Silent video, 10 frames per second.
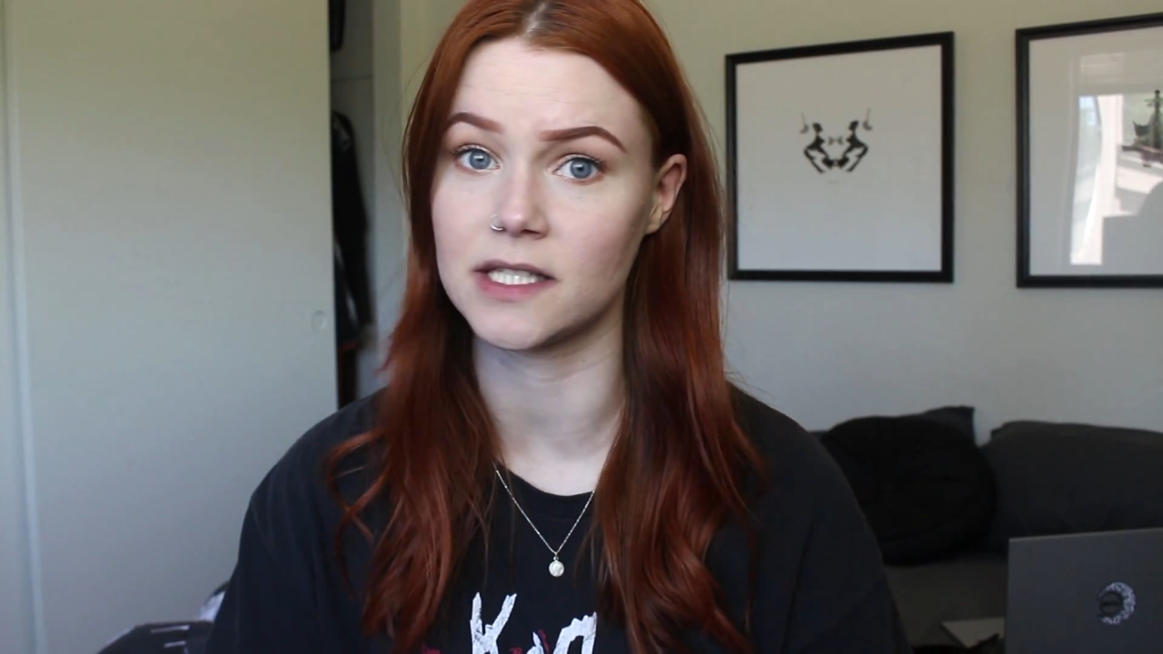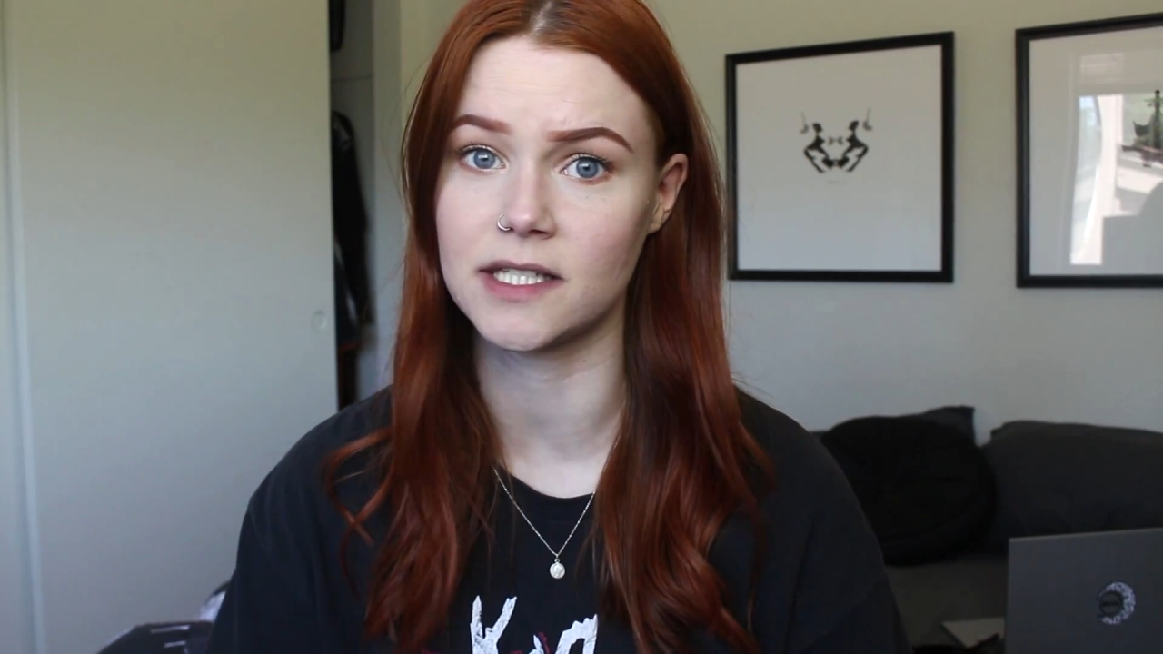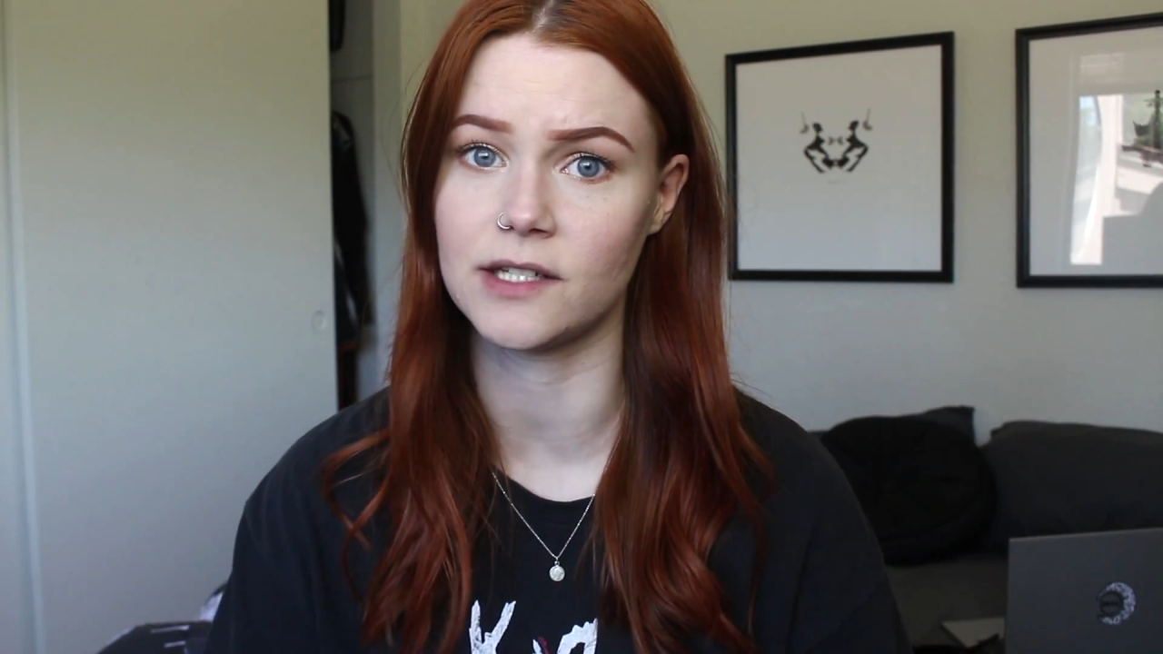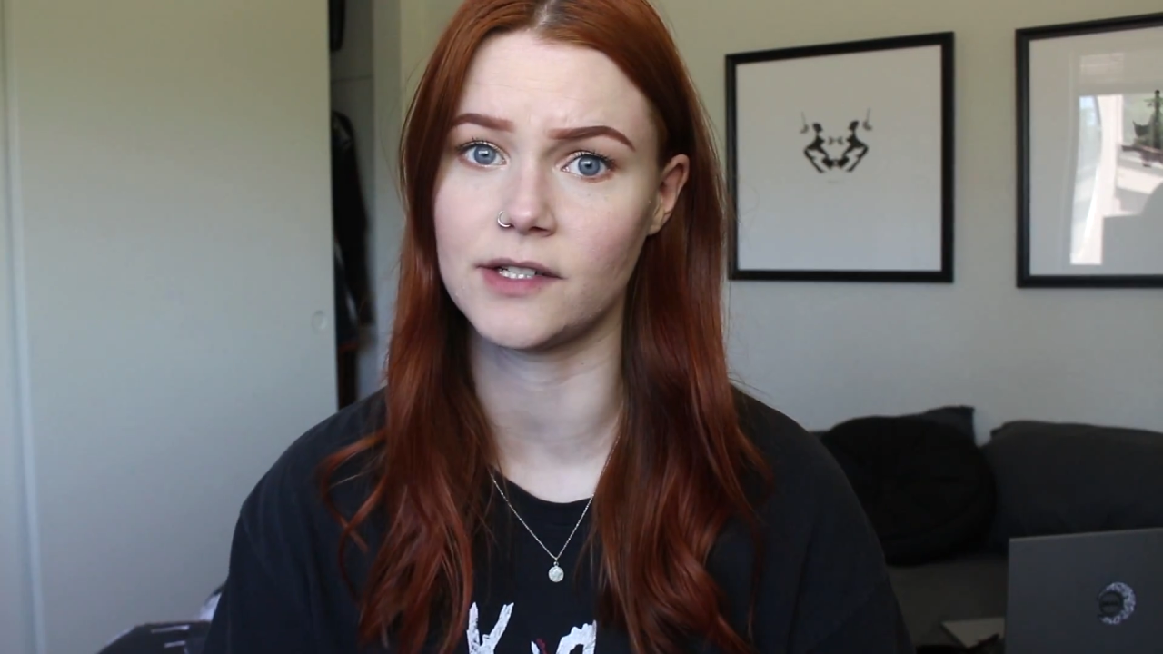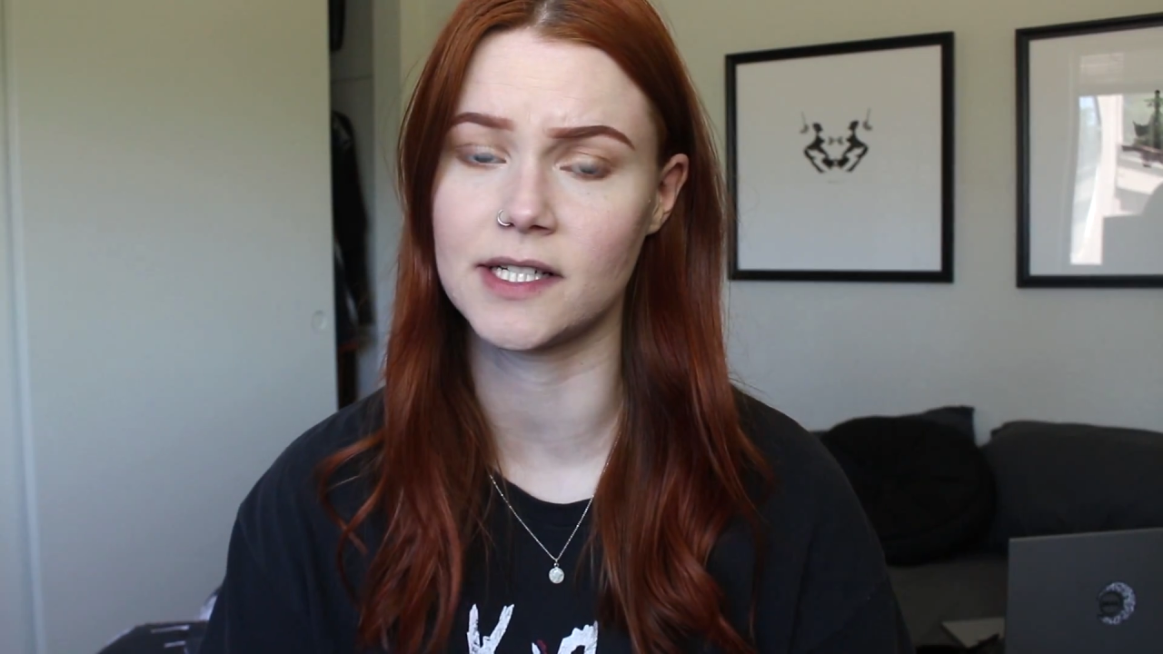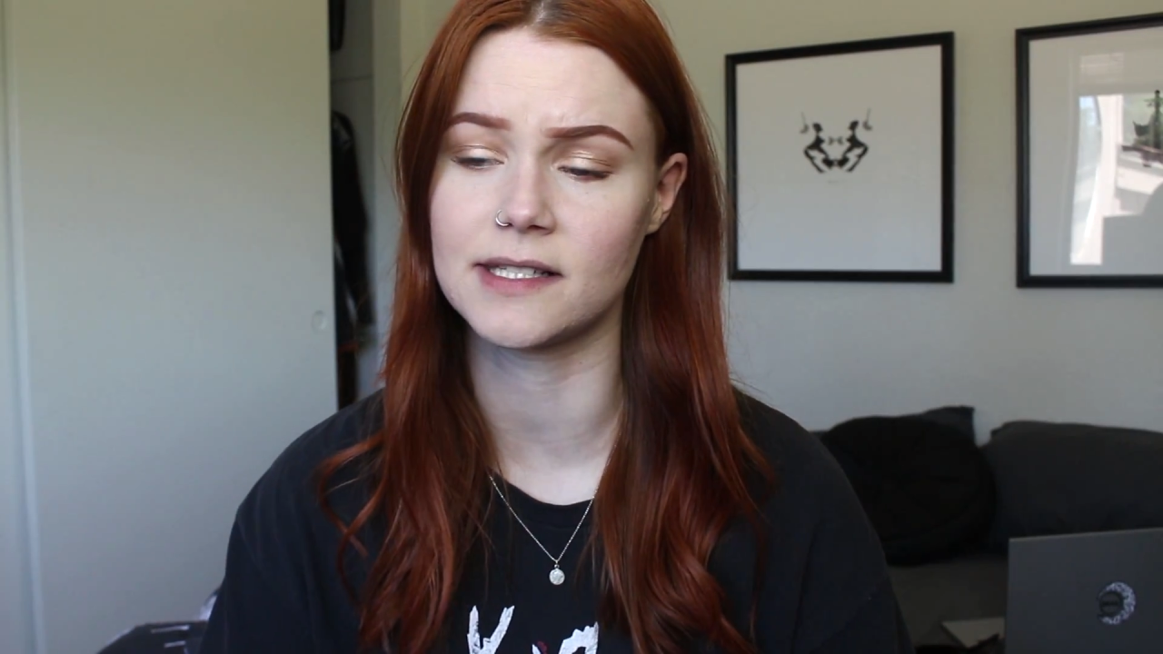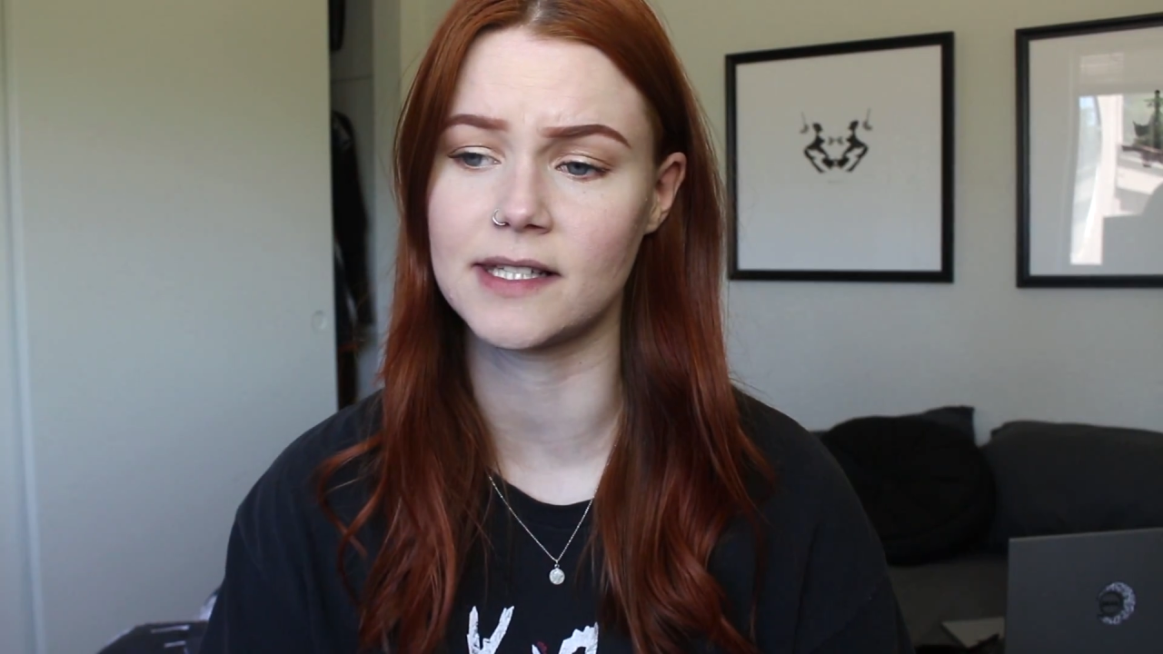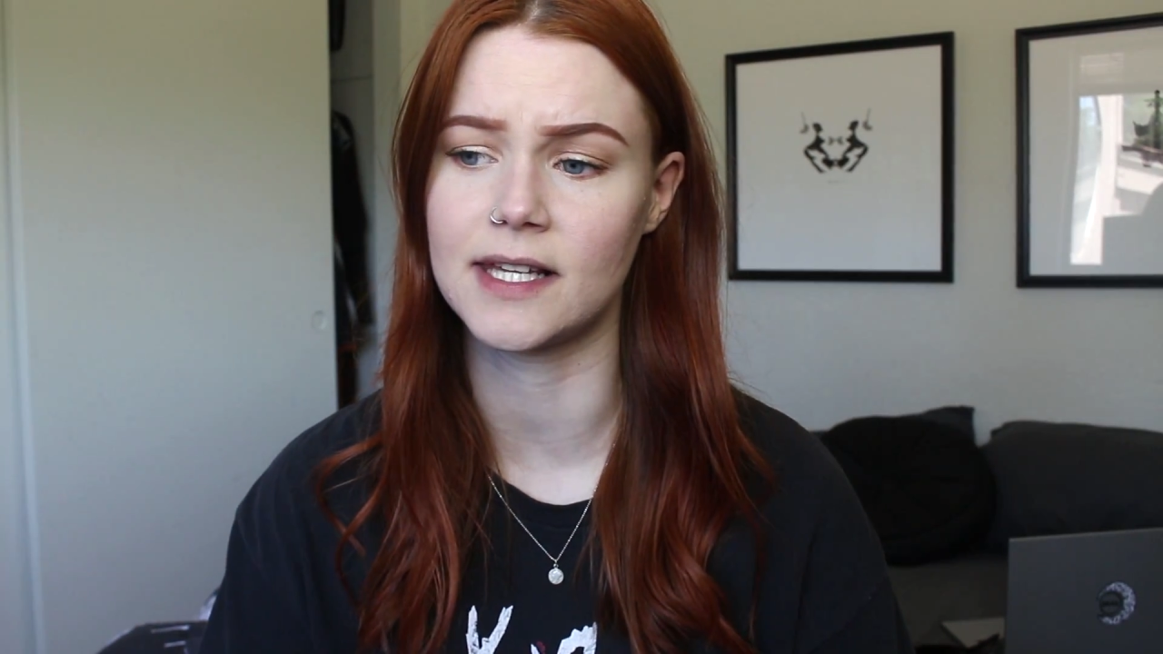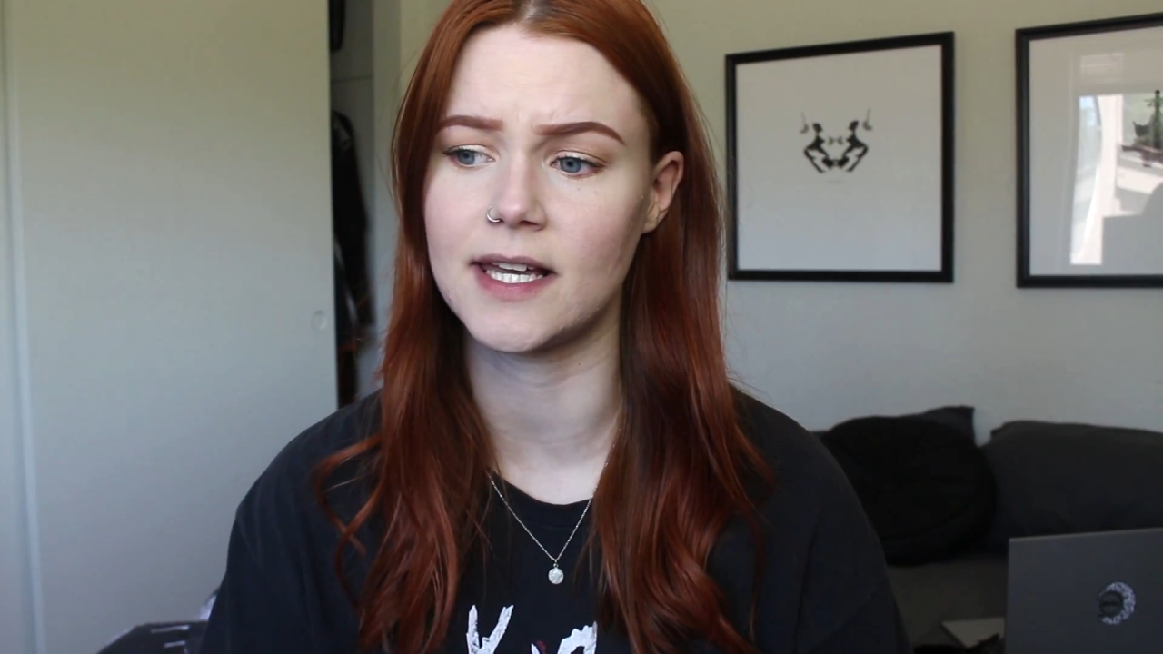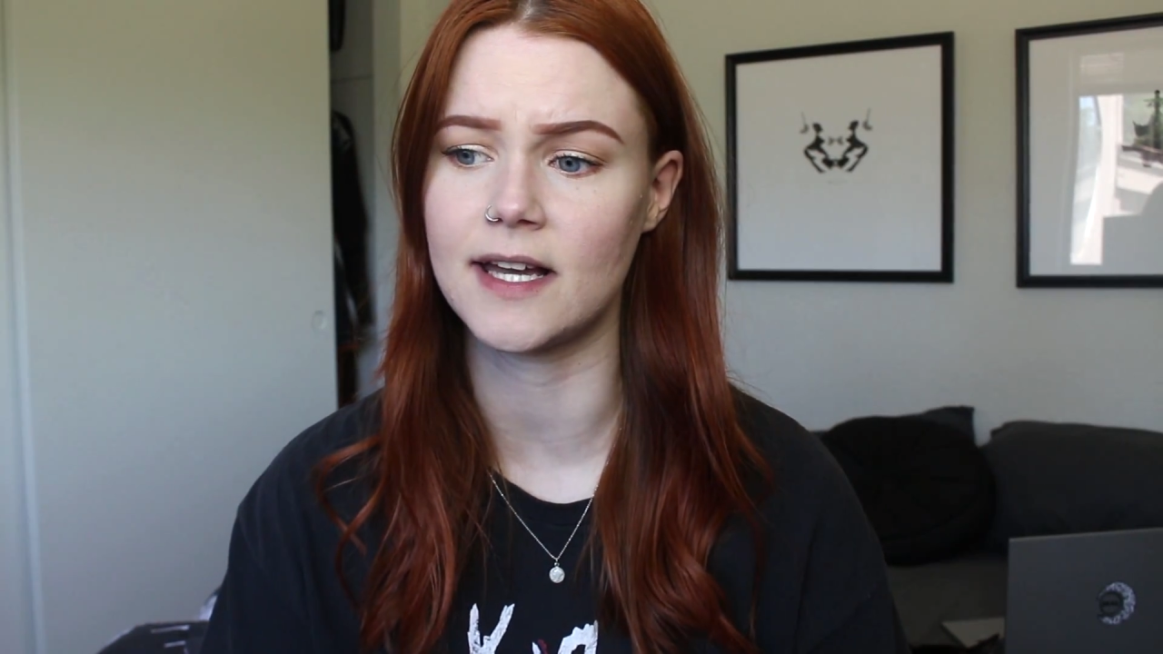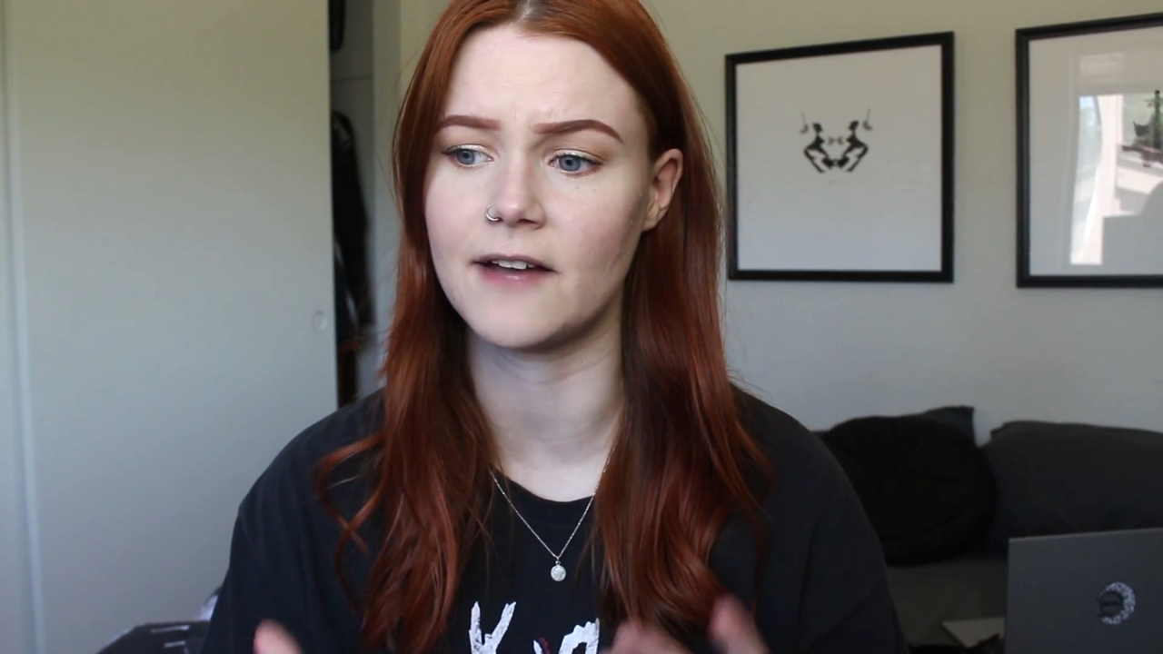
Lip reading: seriously.